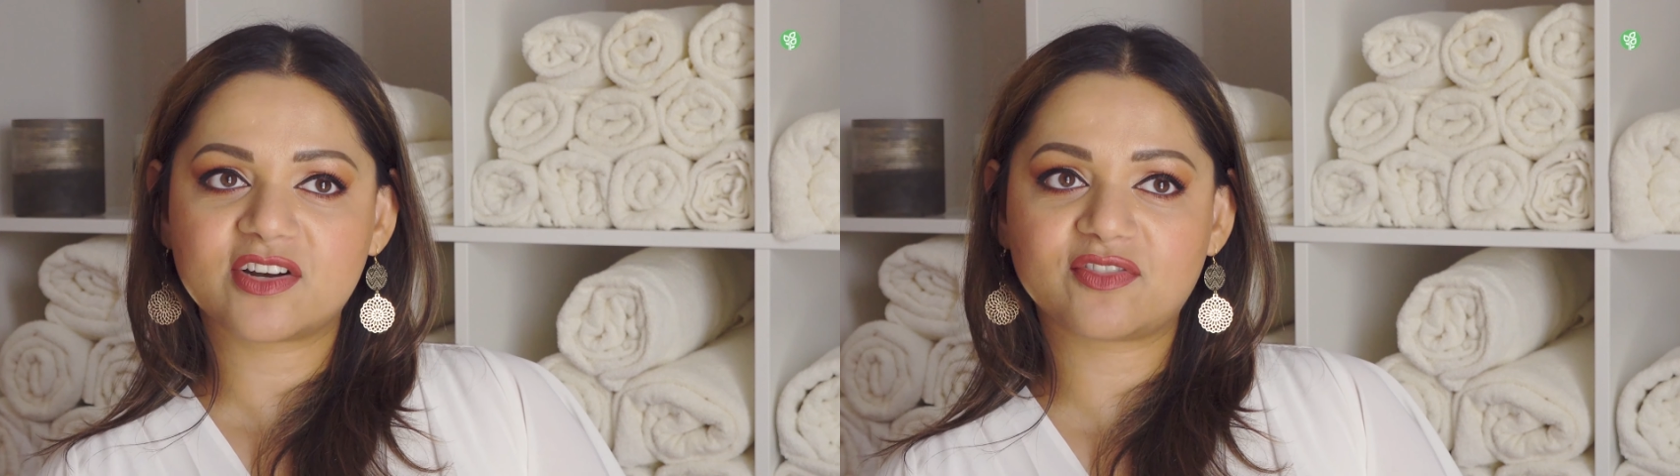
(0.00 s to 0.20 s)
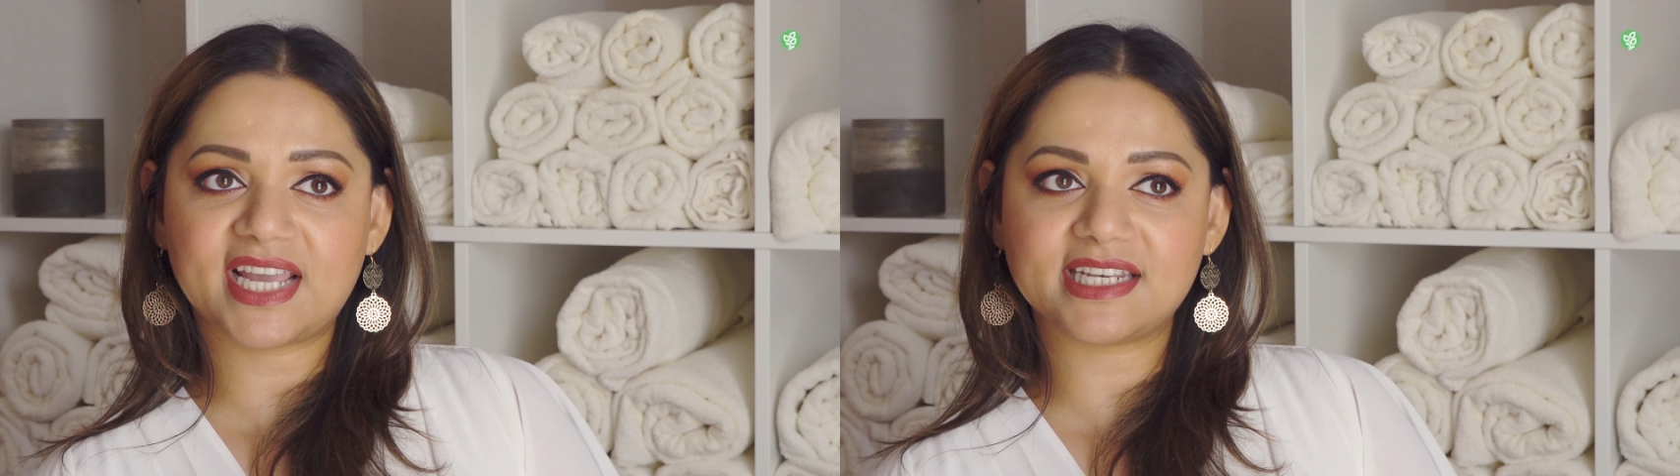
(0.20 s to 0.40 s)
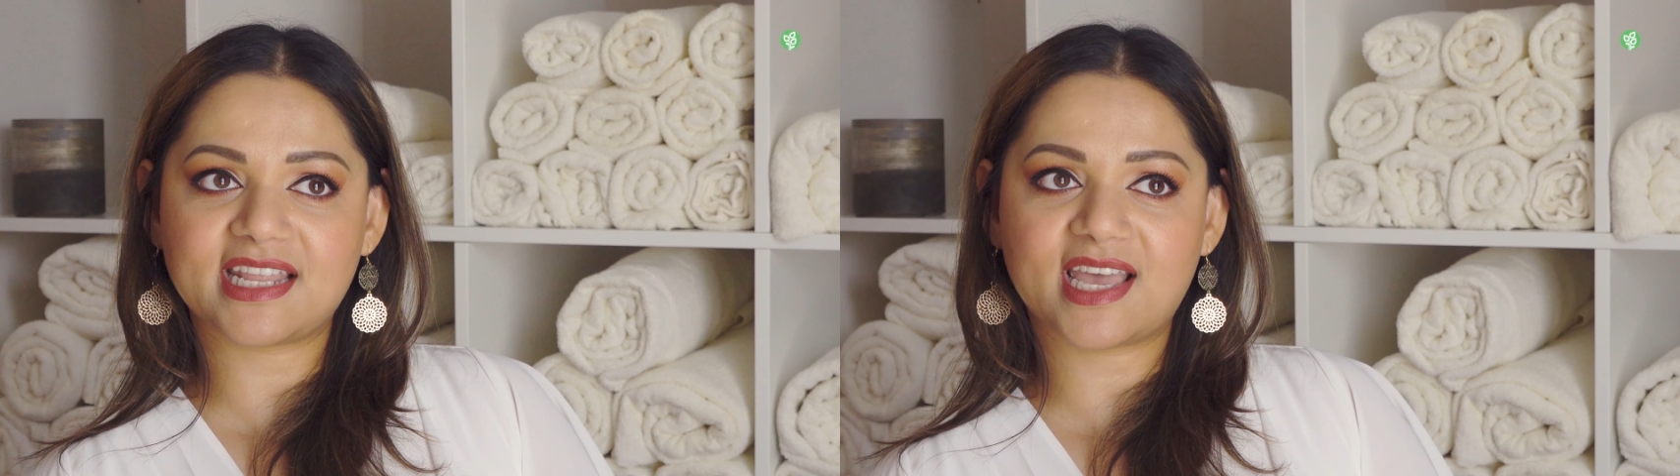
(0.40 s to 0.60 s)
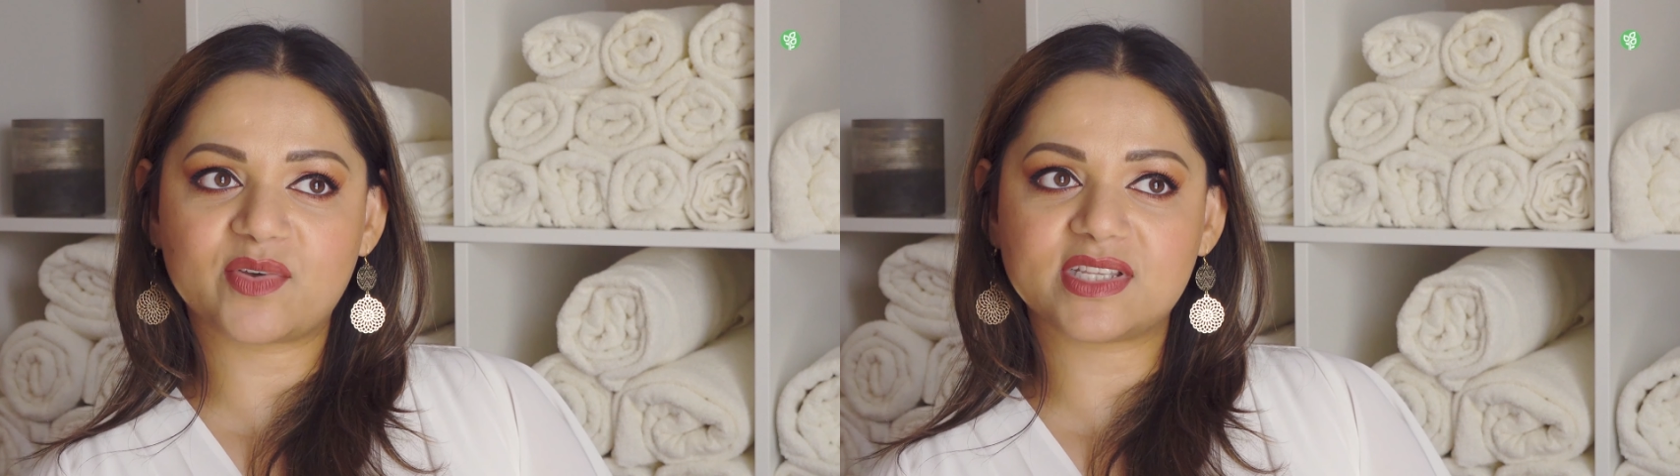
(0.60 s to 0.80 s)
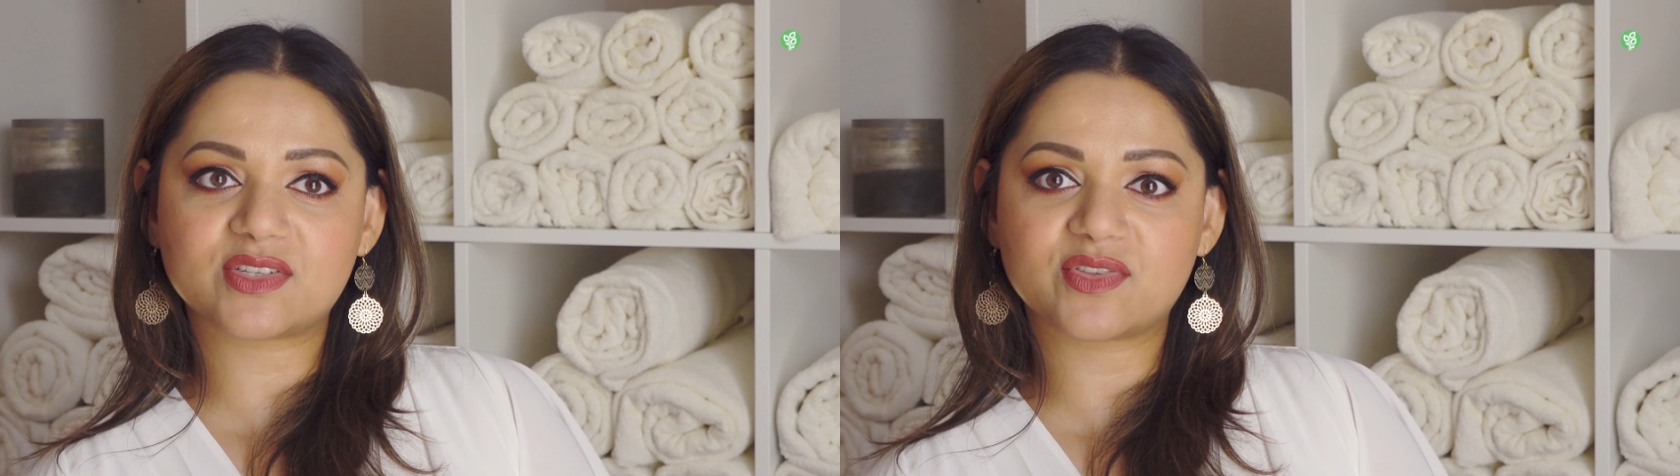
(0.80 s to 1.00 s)
Right
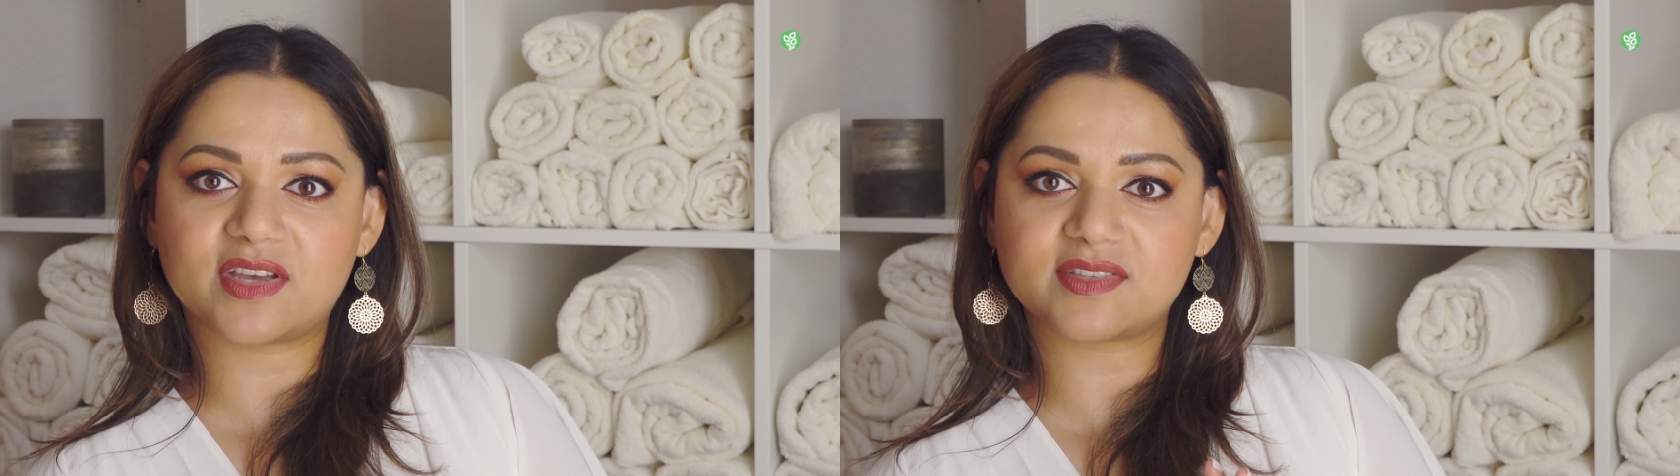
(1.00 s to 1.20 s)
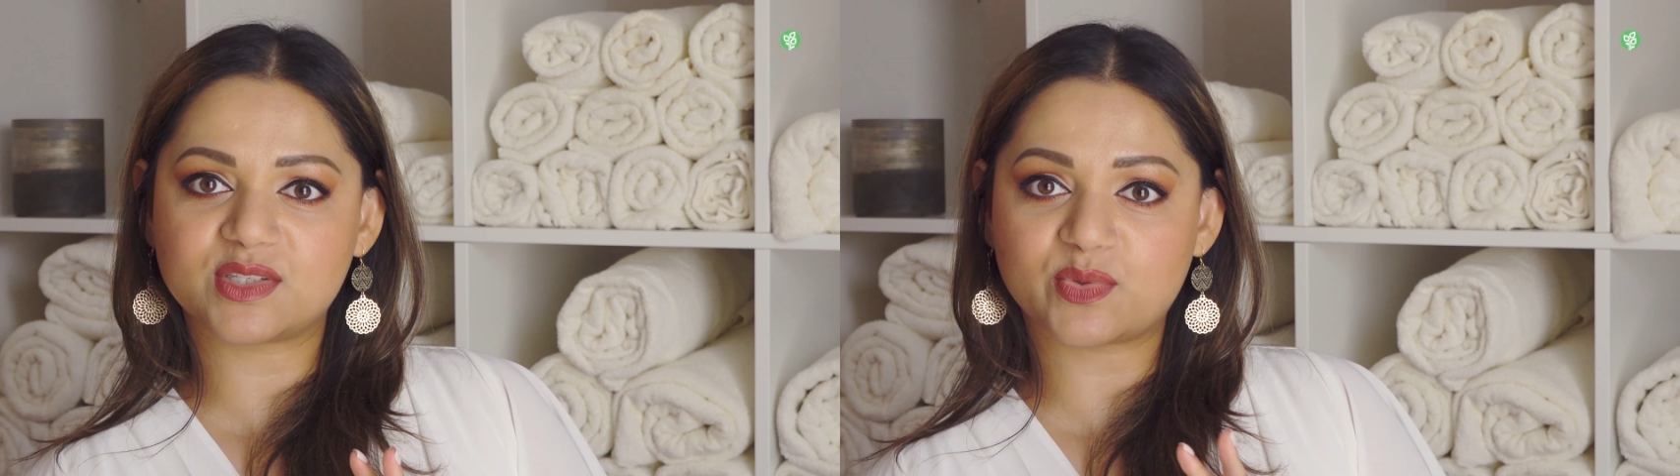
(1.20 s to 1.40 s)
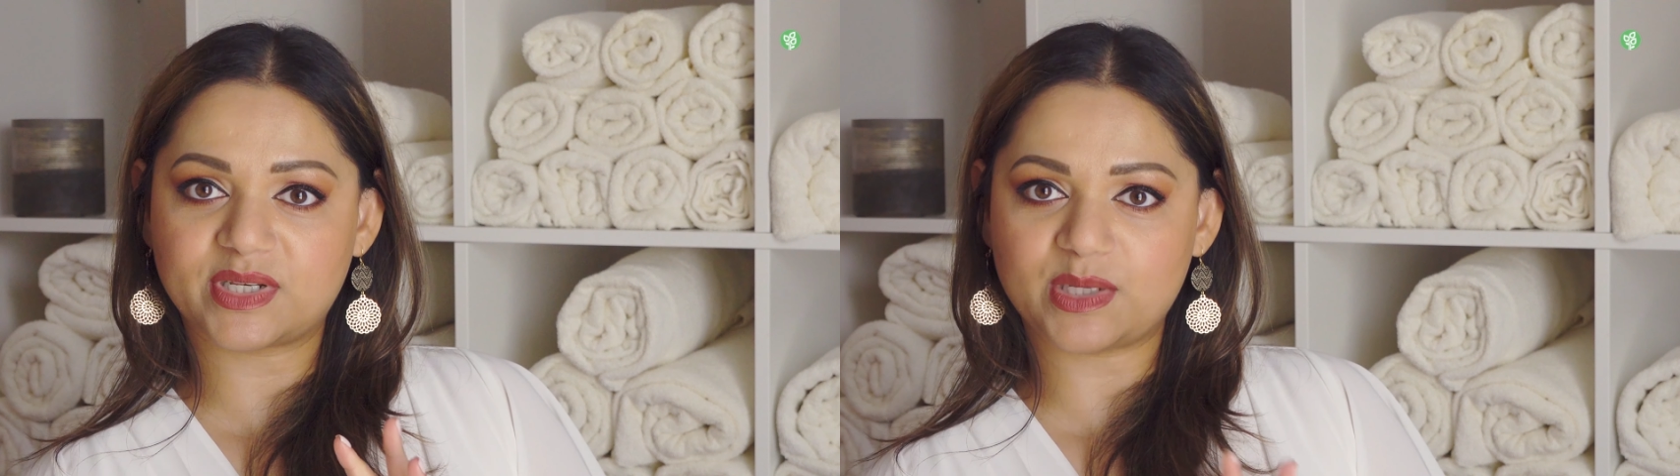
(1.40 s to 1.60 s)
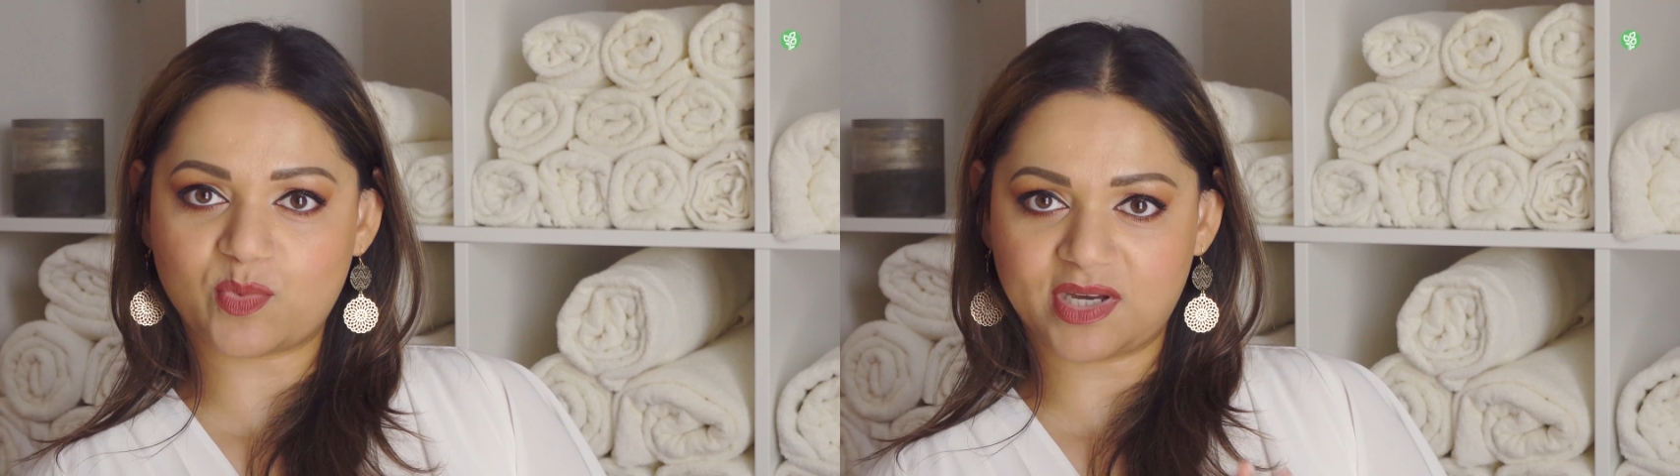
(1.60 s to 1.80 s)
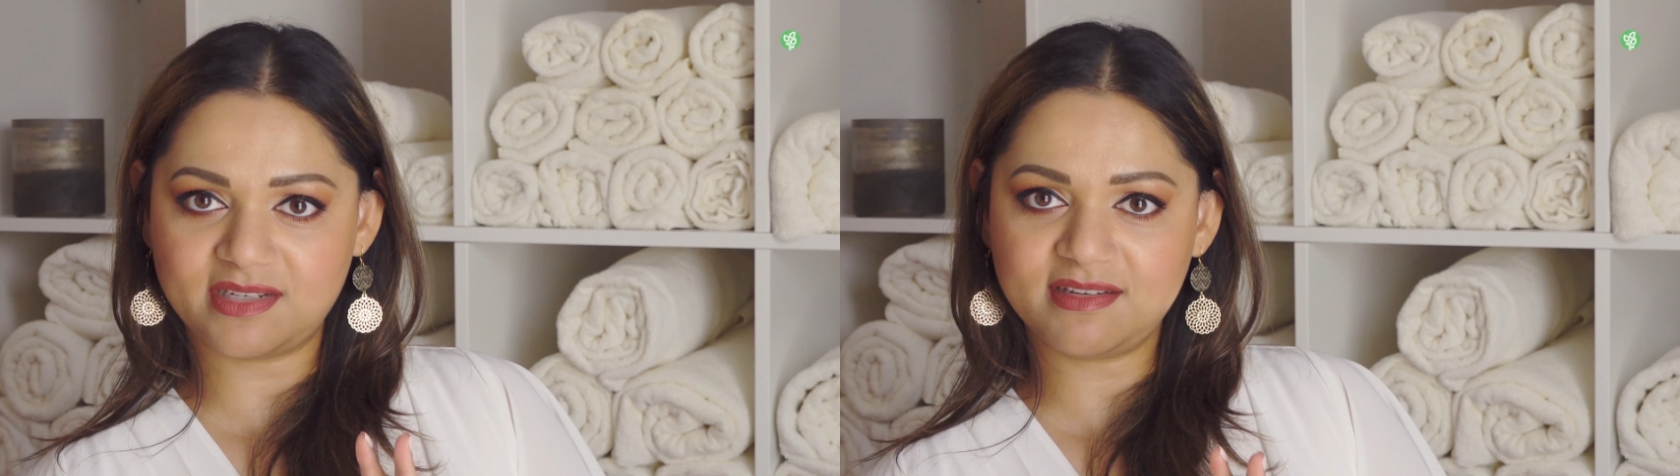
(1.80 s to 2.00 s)
now in
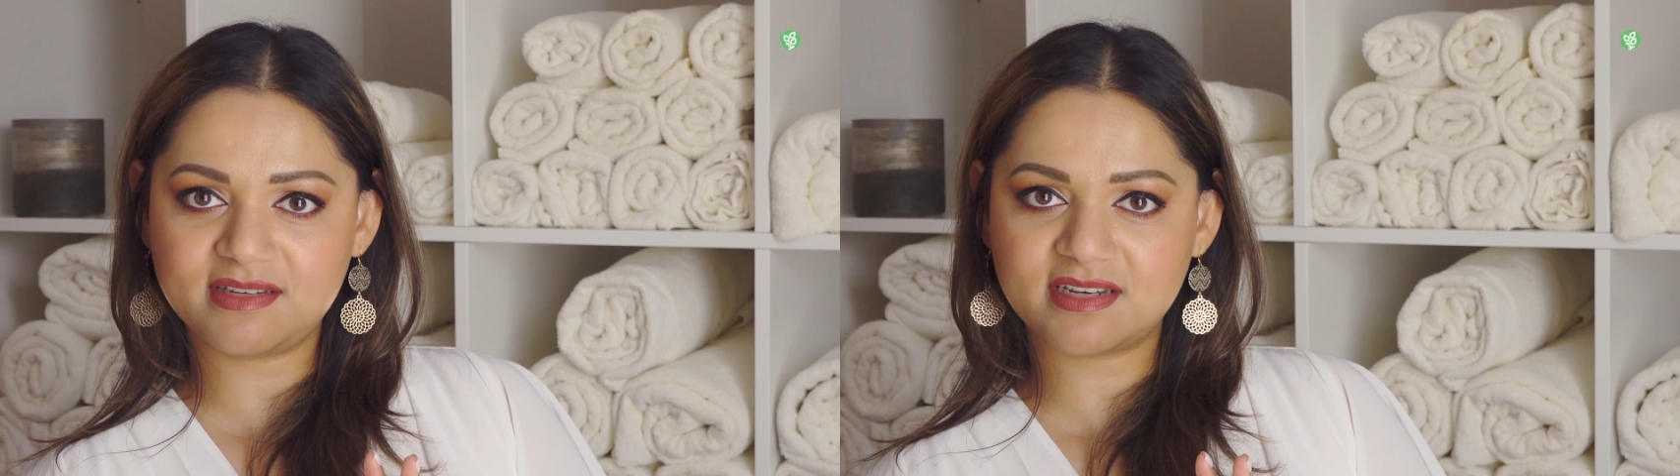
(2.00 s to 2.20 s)
2021,